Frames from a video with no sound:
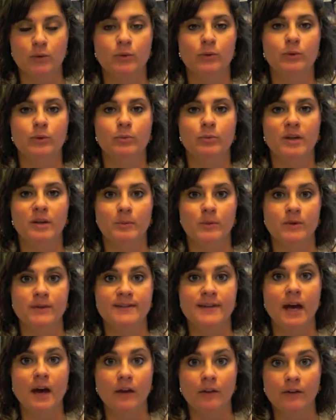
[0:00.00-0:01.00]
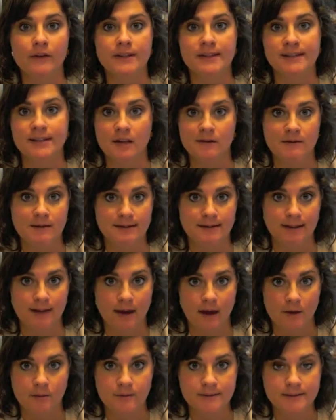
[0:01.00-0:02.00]
through people's health savings
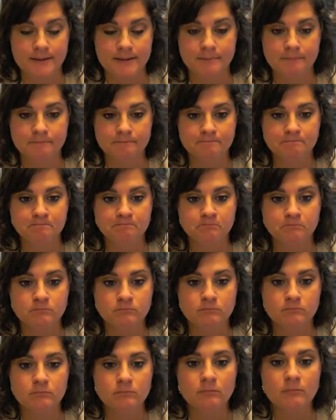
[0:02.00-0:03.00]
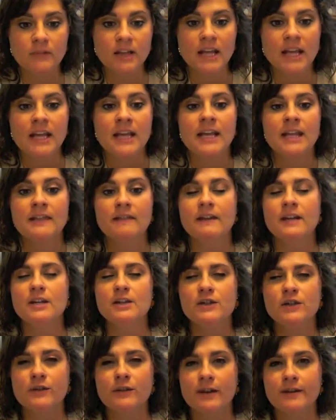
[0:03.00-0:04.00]
accounts. Then
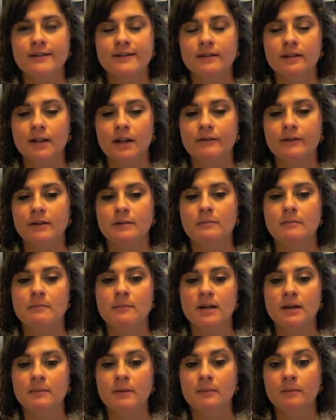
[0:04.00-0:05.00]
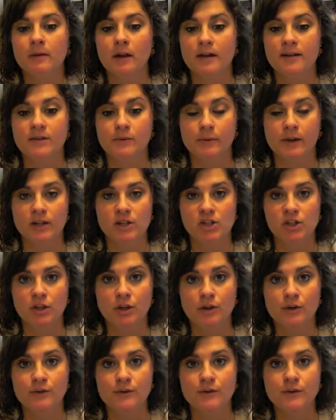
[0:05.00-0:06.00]
in 2011, minimum loss
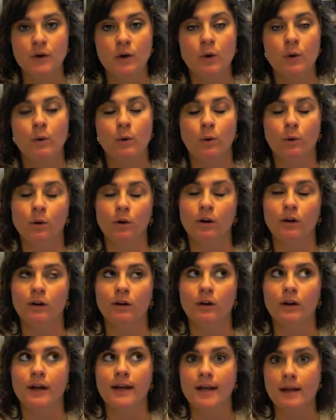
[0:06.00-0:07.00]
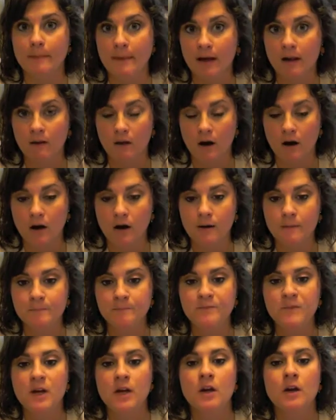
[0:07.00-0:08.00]
ratios, or MLR,
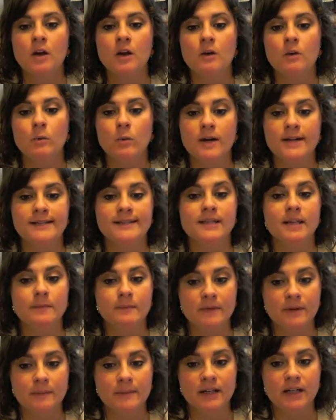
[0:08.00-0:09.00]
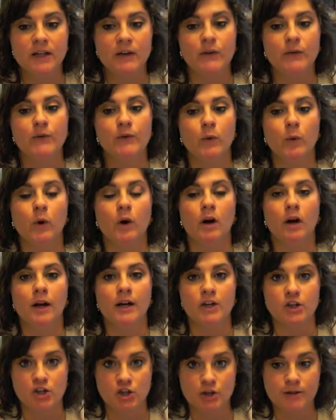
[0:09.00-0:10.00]
was implemented for
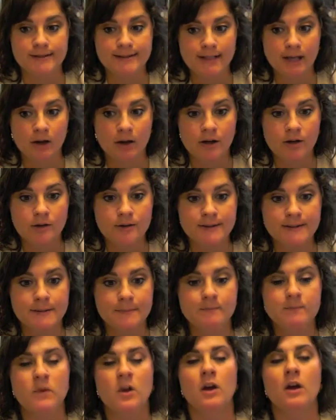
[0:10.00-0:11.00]
insurance carriers.